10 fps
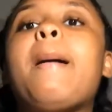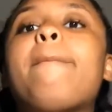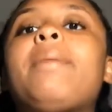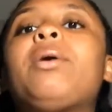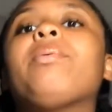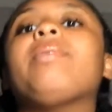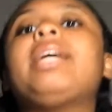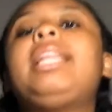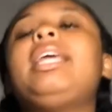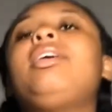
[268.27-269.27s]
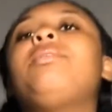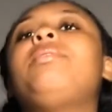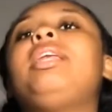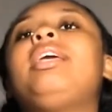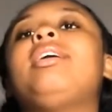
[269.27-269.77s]
really you
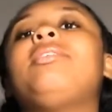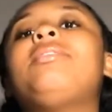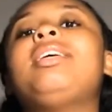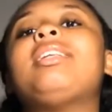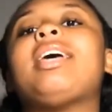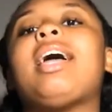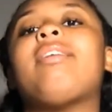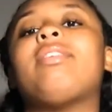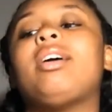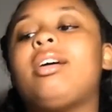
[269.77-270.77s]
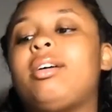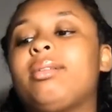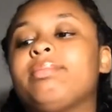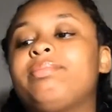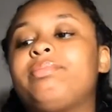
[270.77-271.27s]
need to have
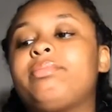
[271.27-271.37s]
a